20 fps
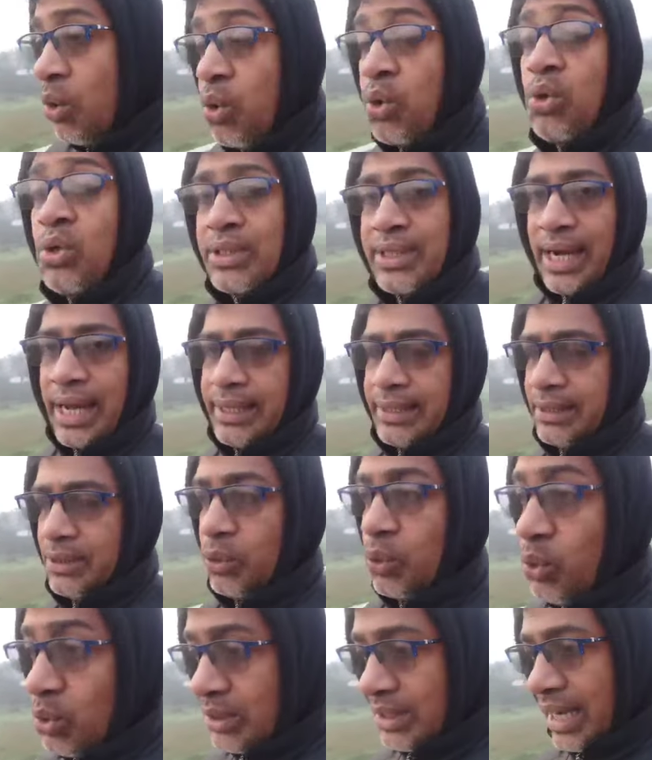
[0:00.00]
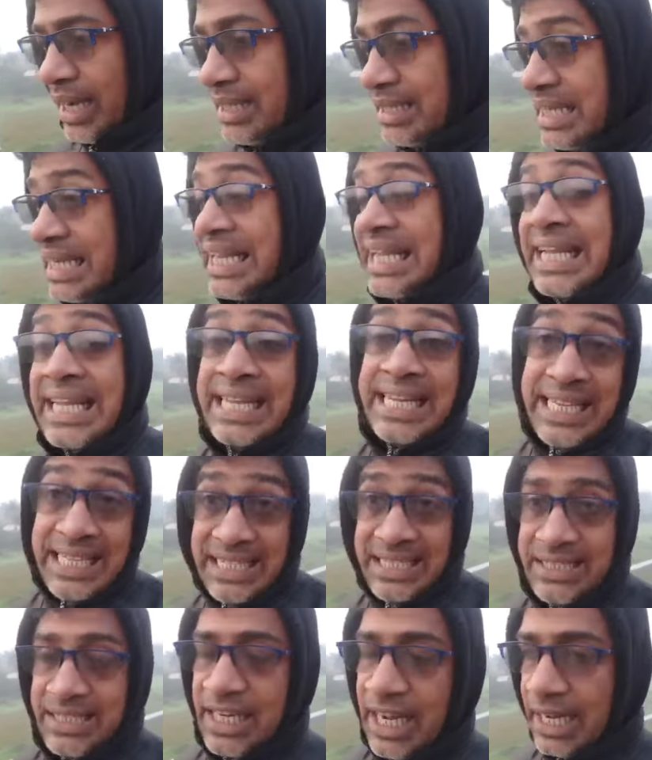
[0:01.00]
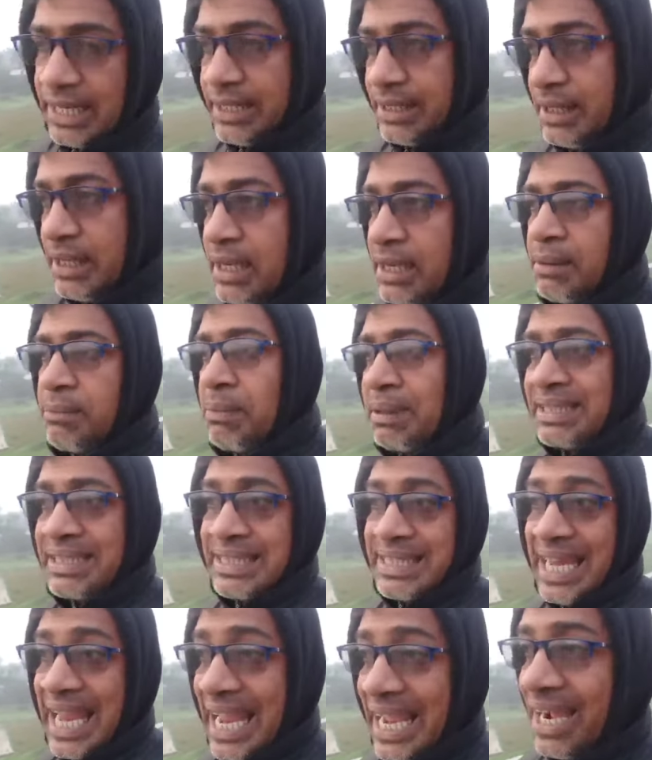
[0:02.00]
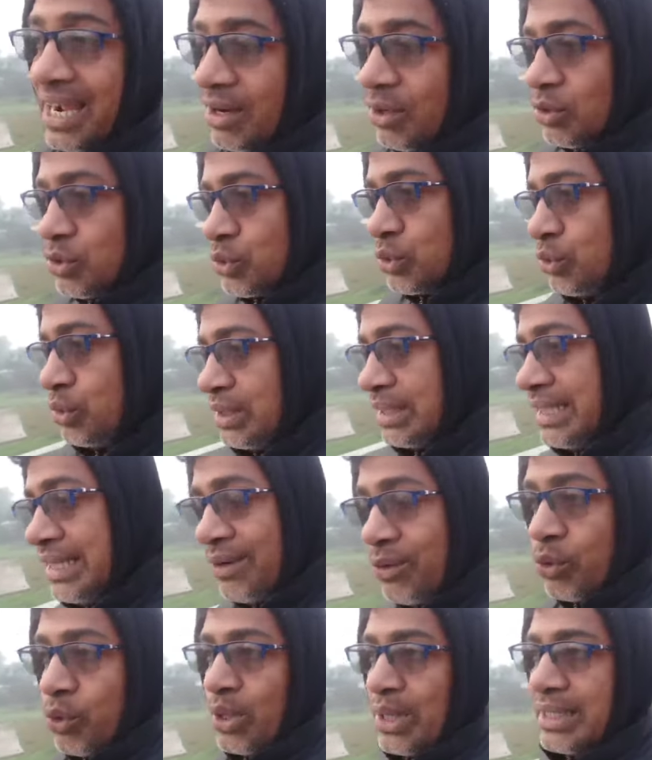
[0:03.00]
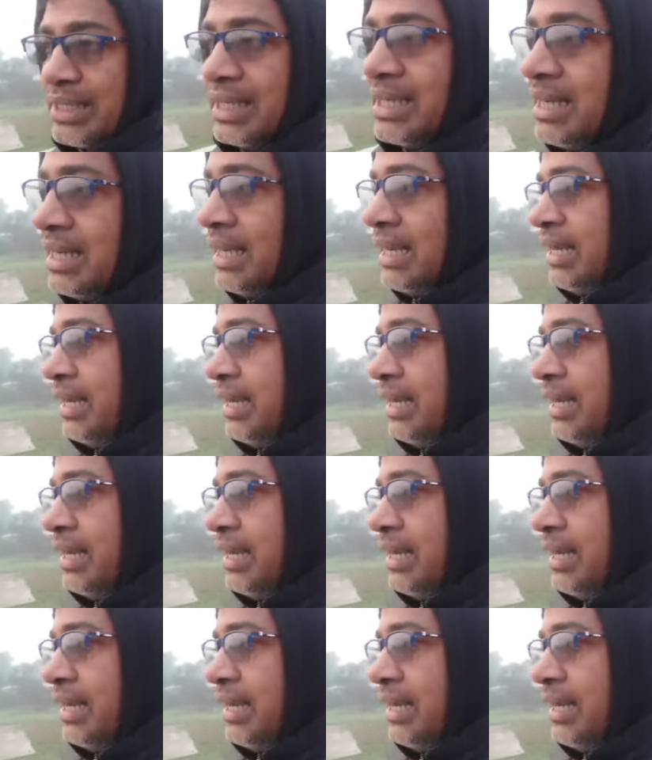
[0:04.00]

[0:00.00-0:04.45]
Who tried? He tried. But here also you couldn't